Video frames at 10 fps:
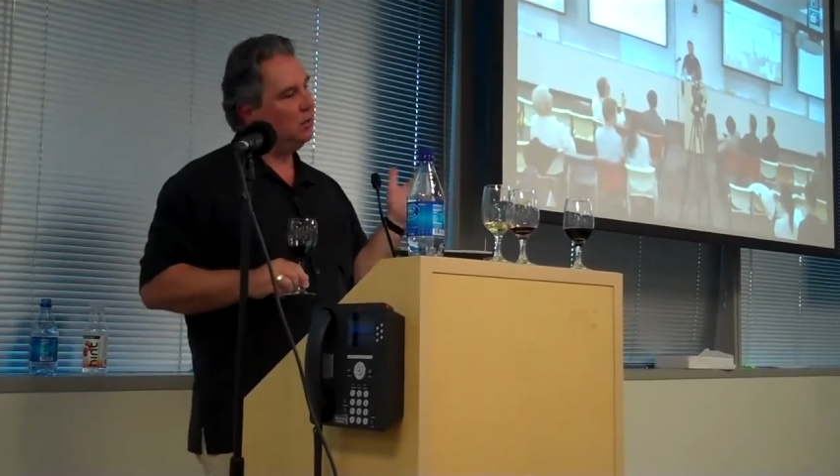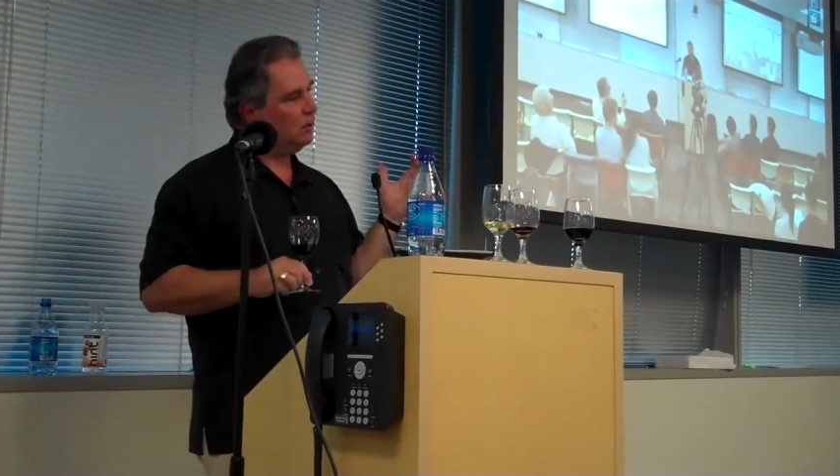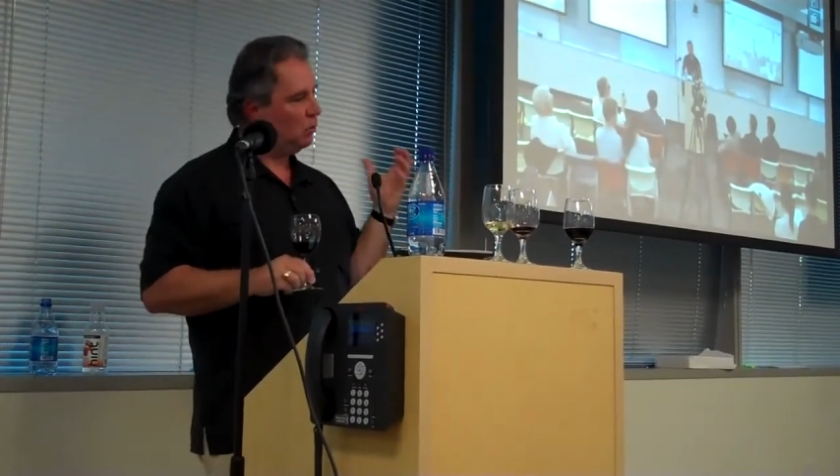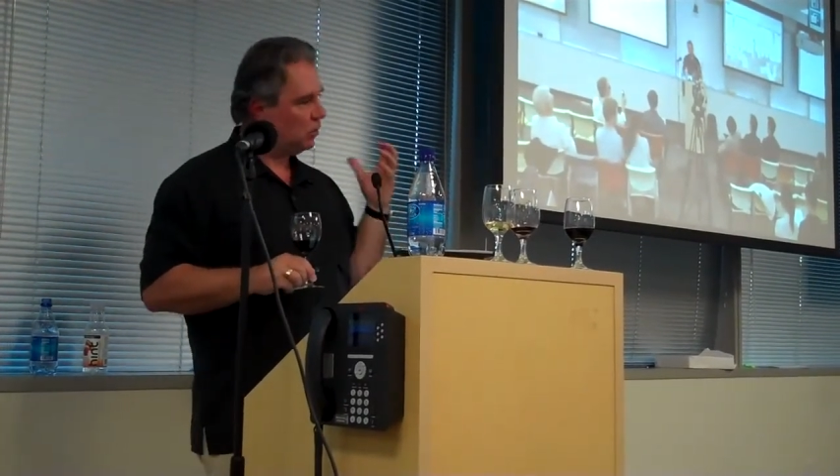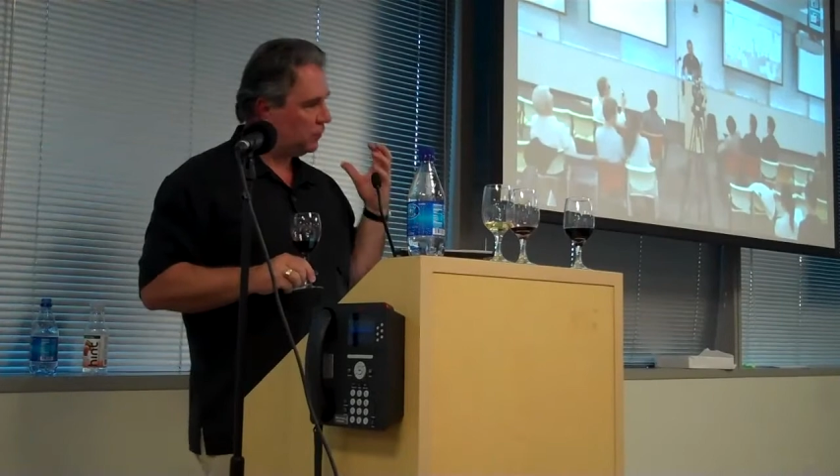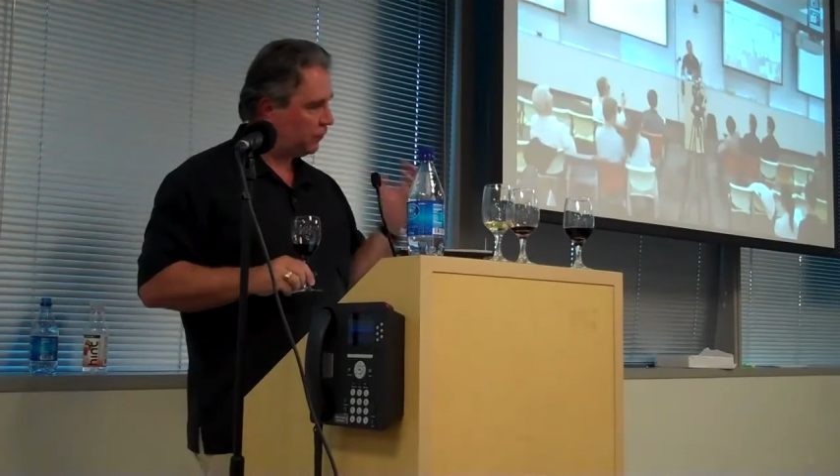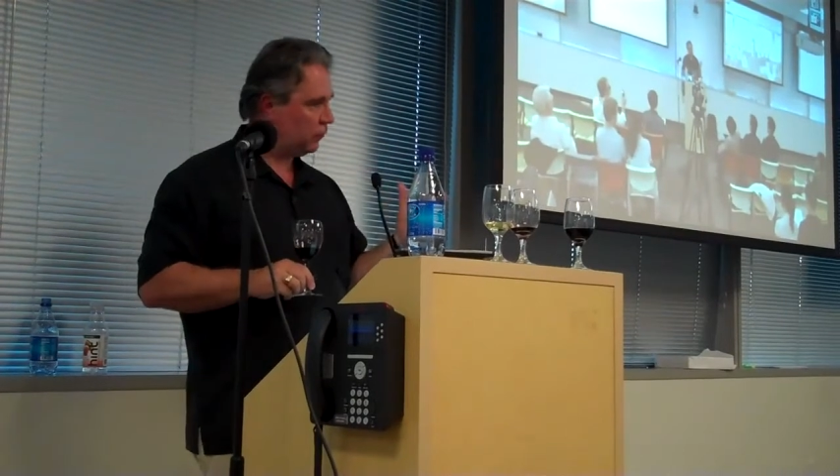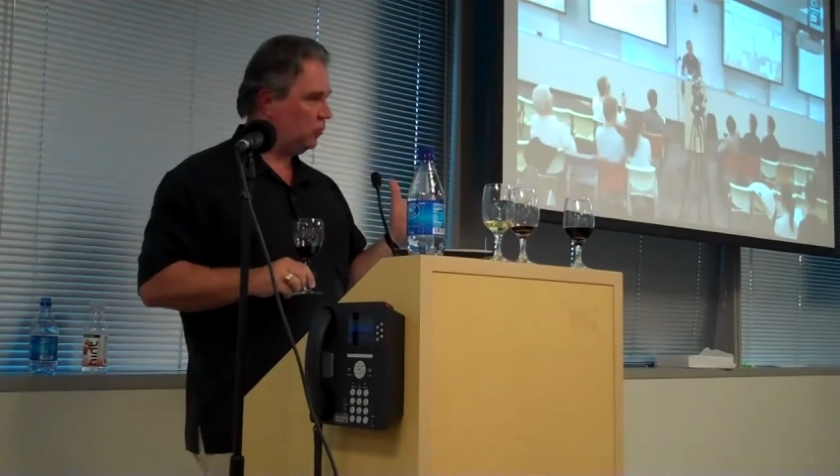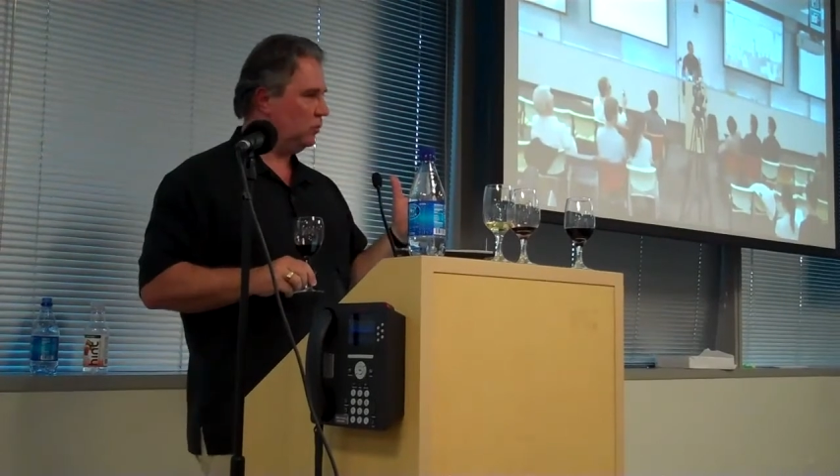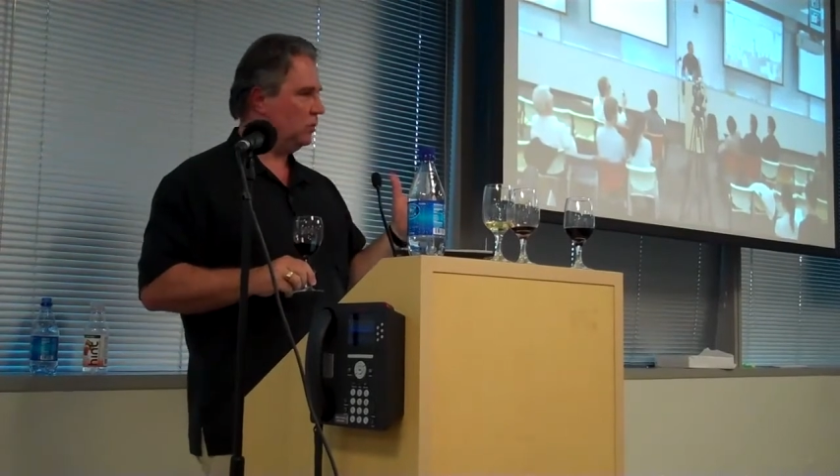He wants
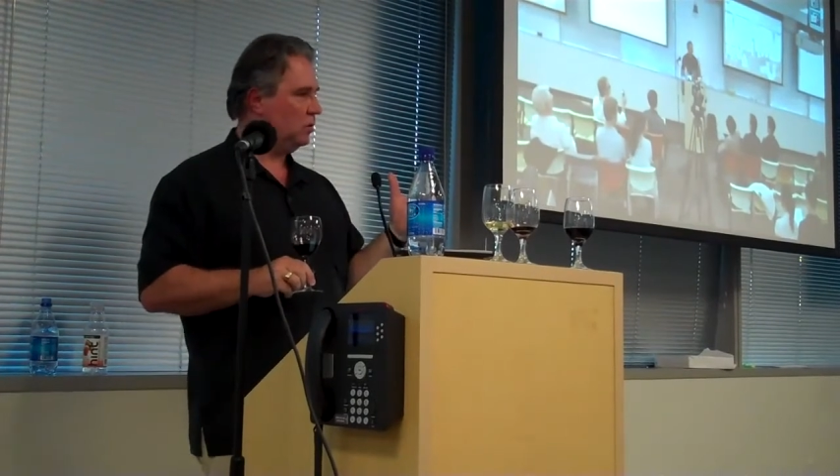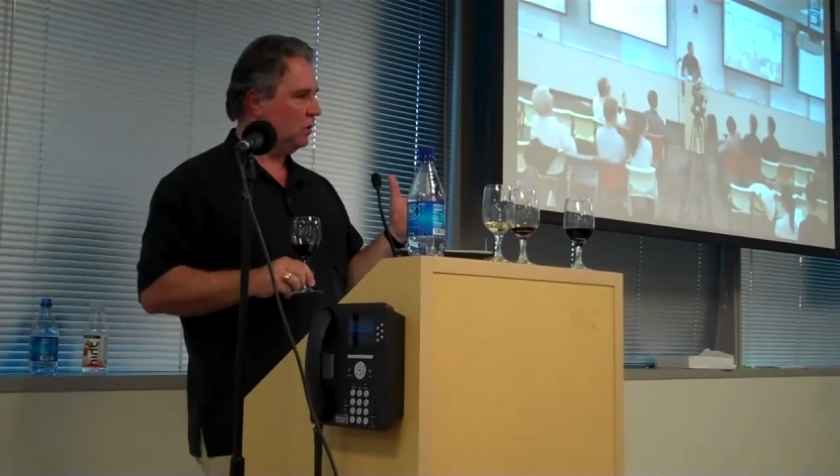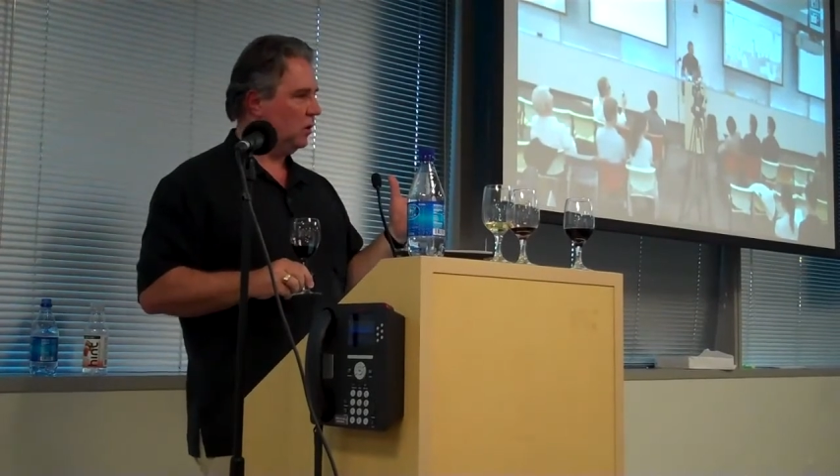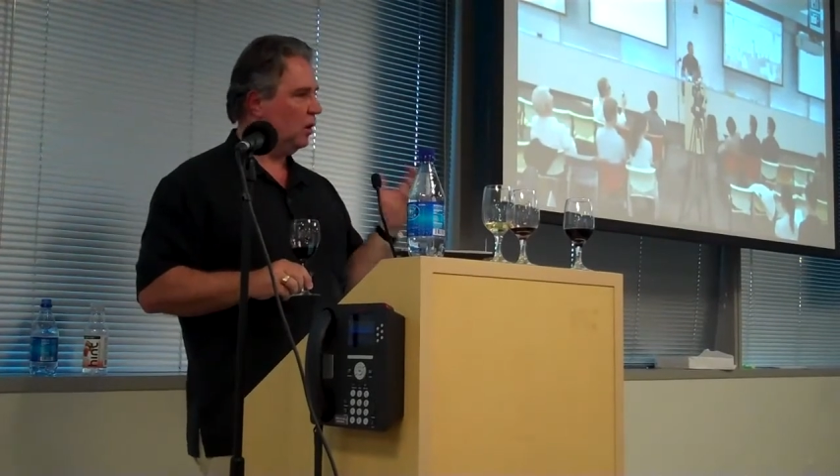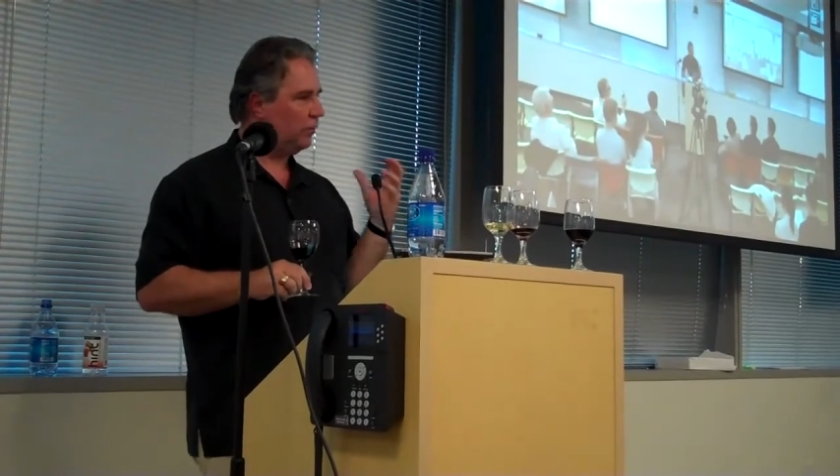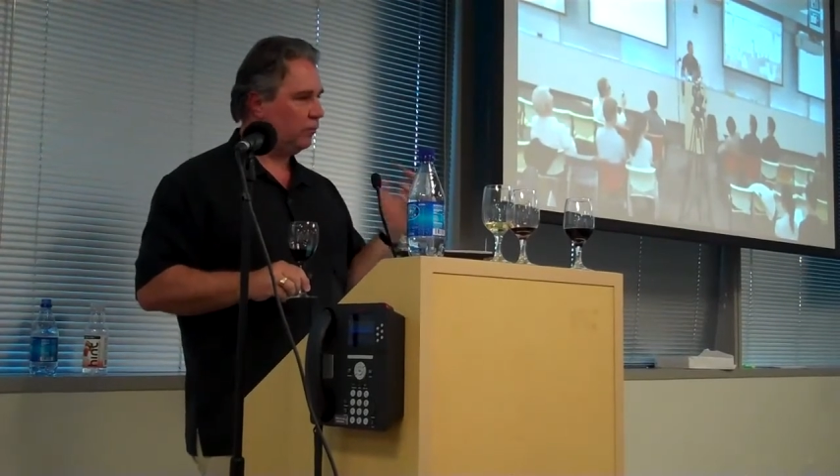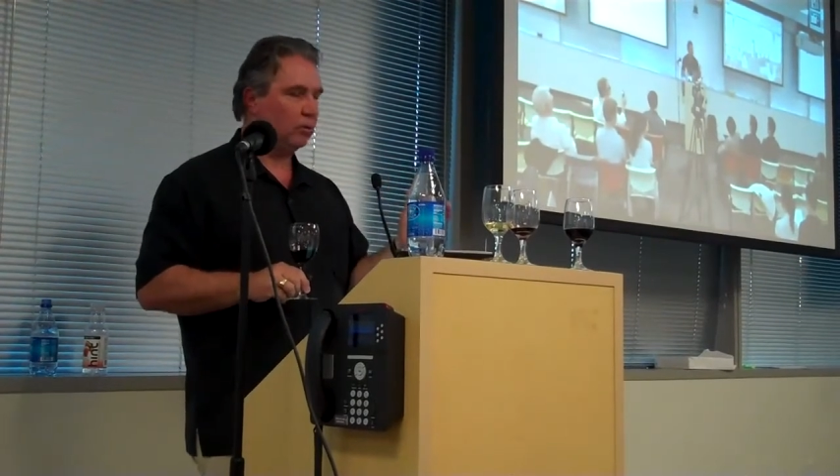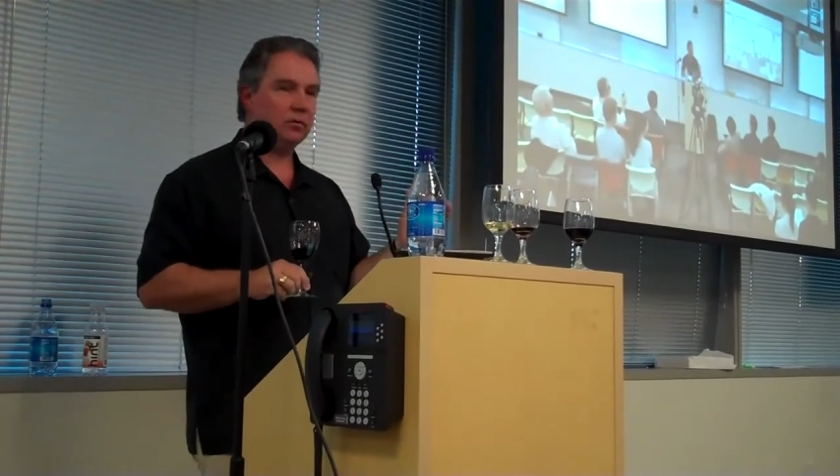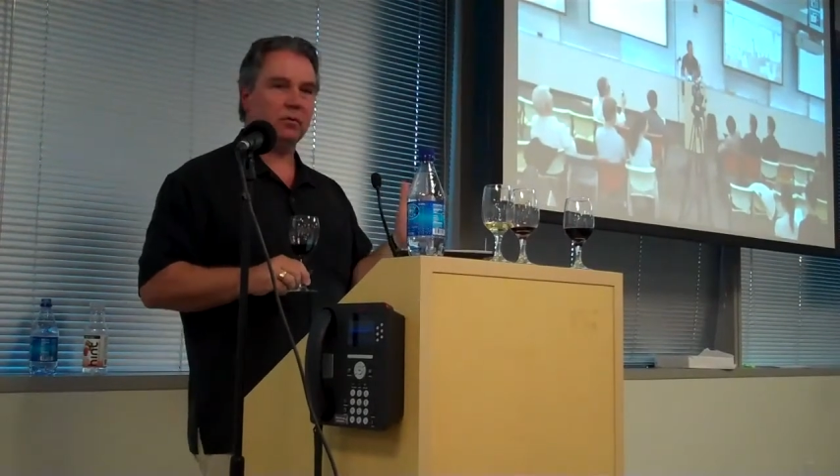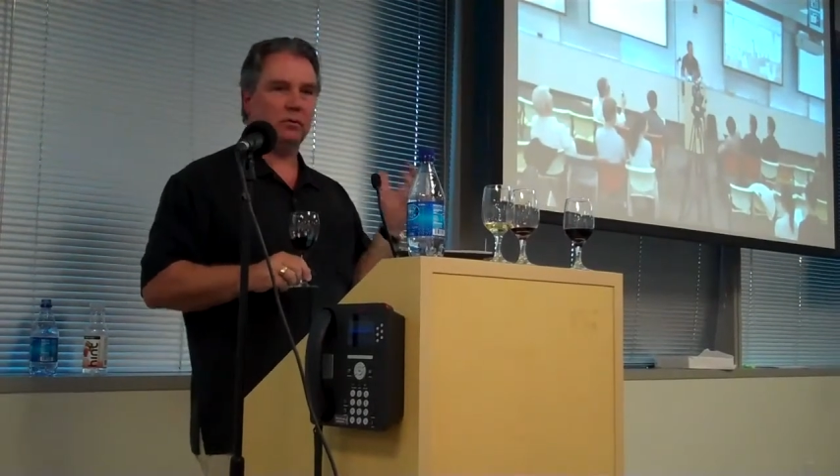fruit, upfront